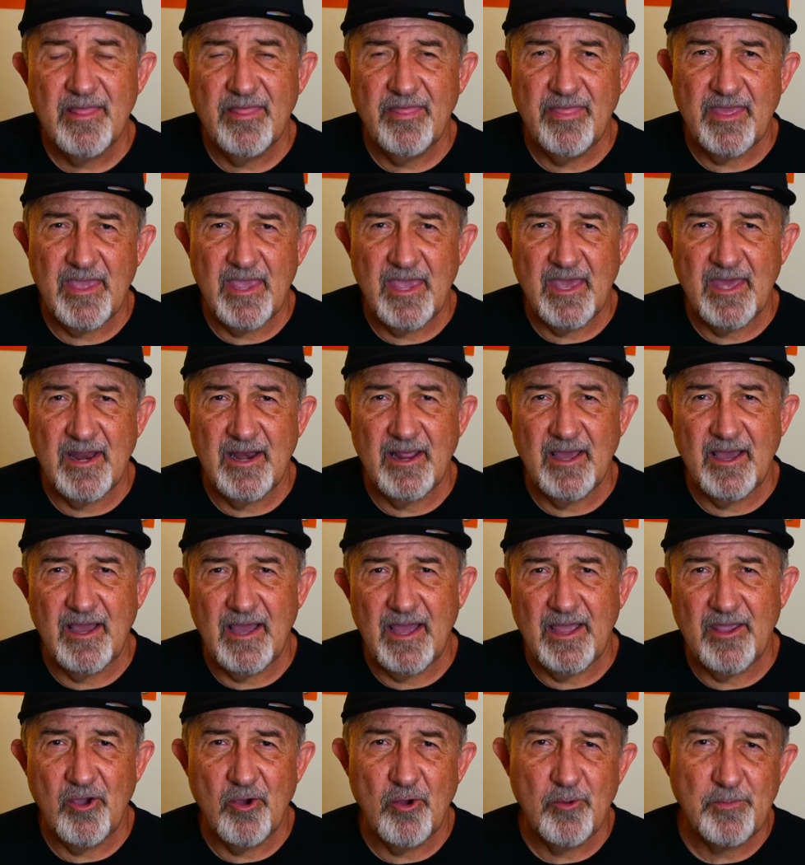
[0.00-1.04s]
then
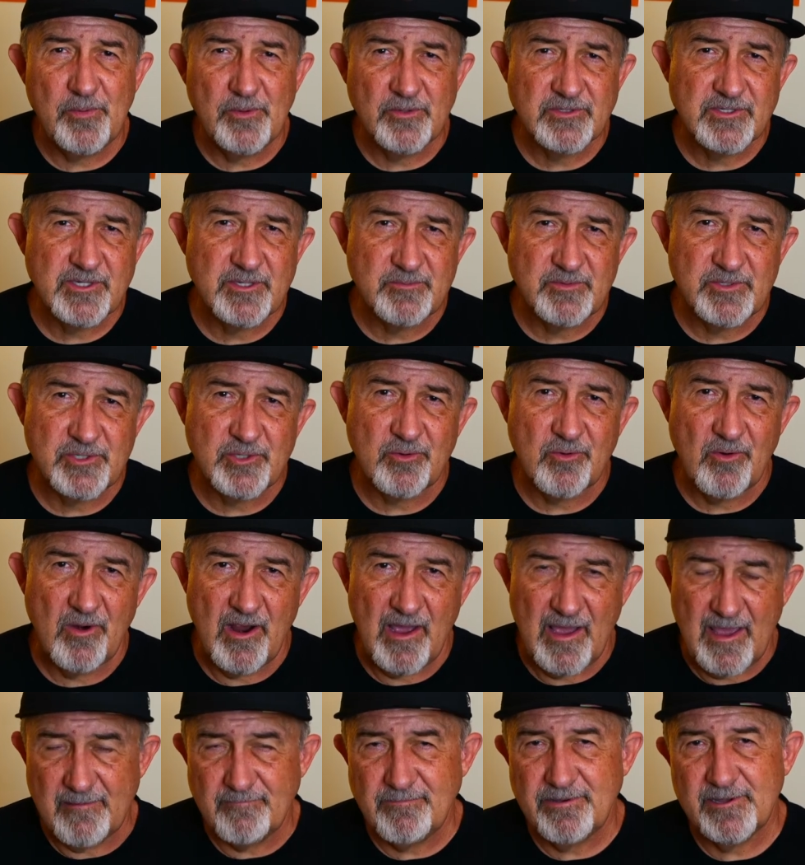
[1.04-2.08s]
I hope you'll
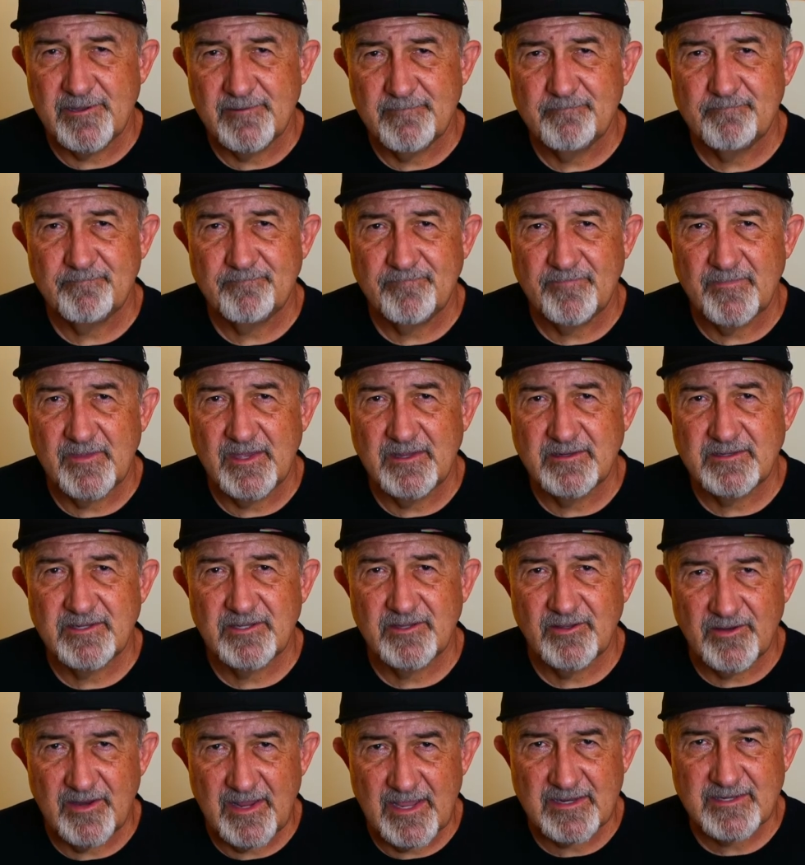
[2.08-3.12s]
subscribe.
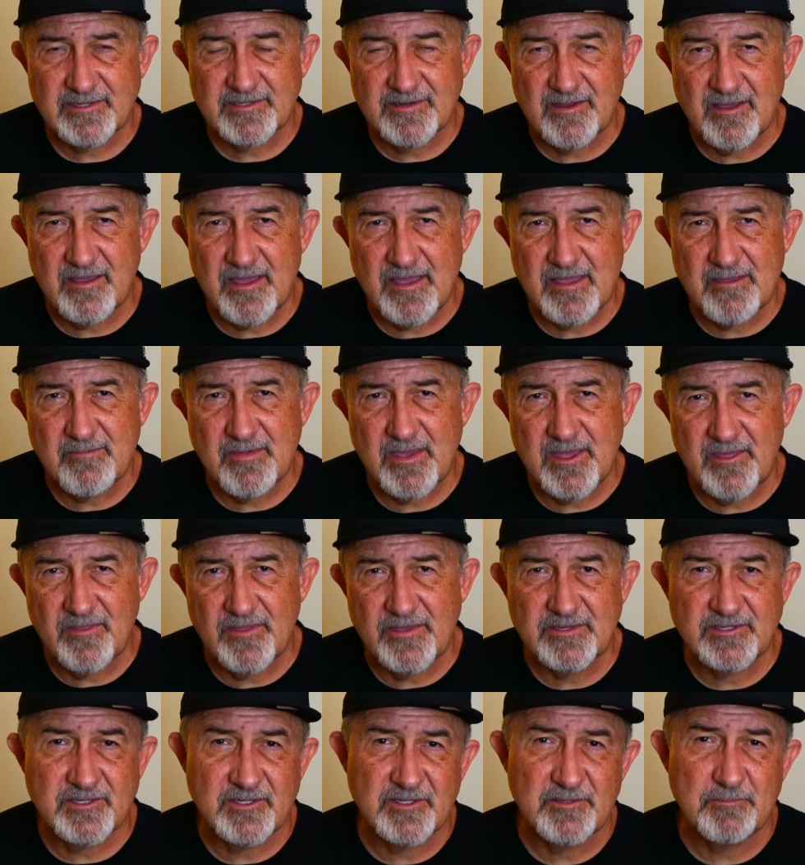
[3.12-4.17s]
Until next time,
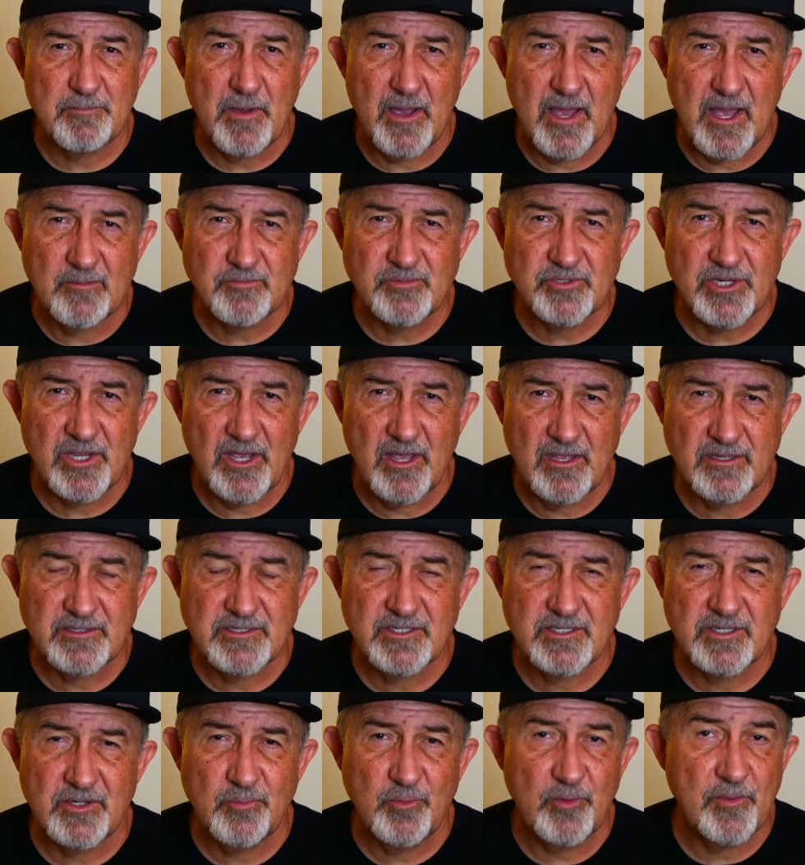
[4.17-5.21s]
this is Bob
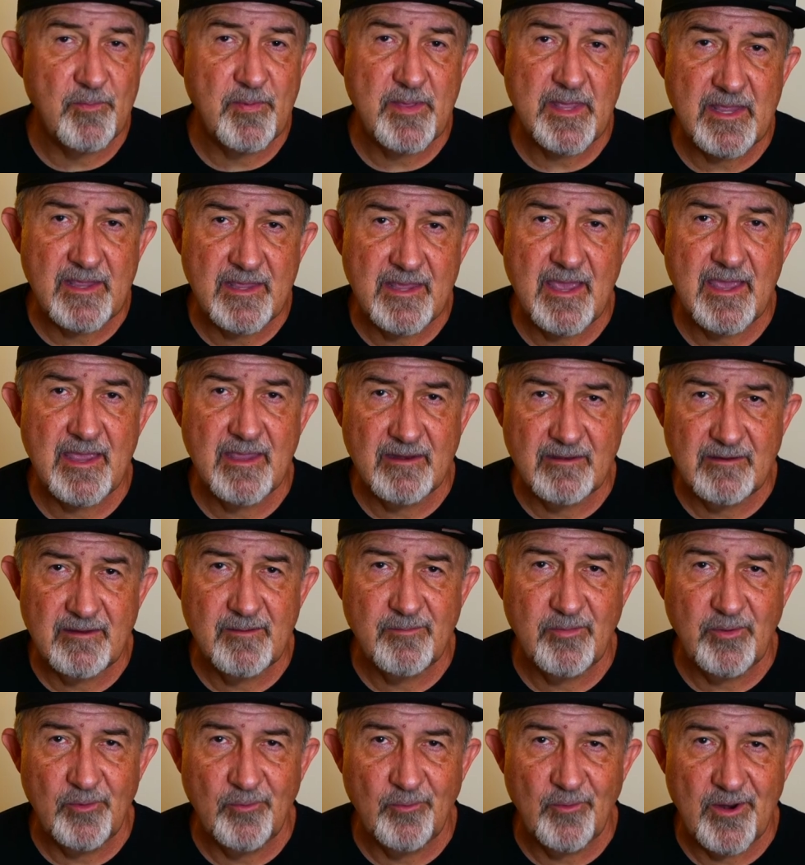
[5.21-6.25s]
Johnson with
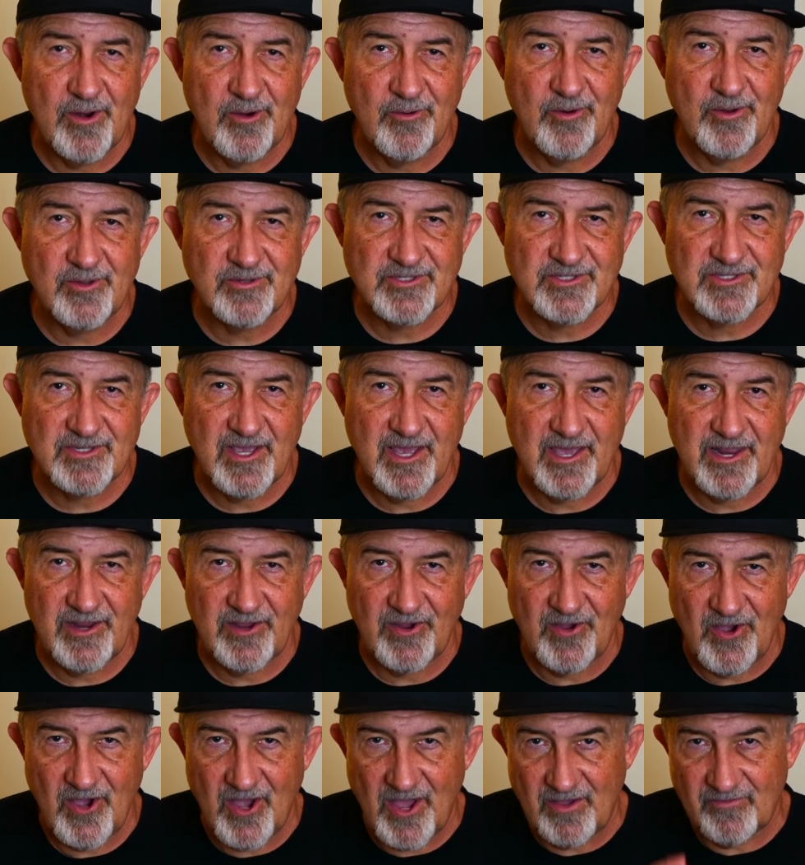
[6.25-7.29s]
PK&W Railroad
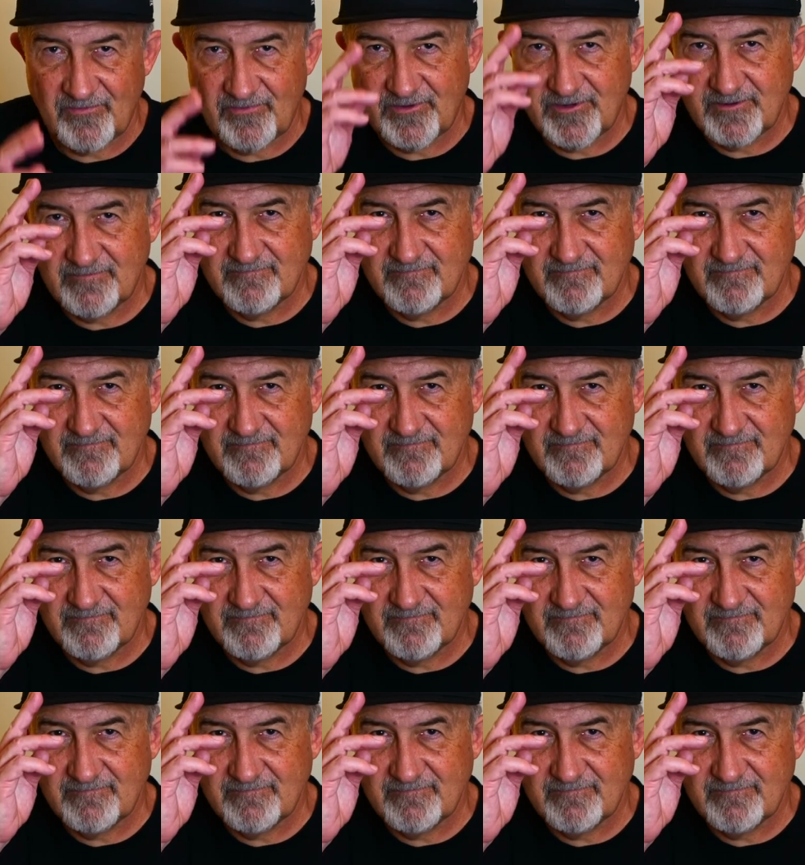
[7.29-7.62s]
signing off.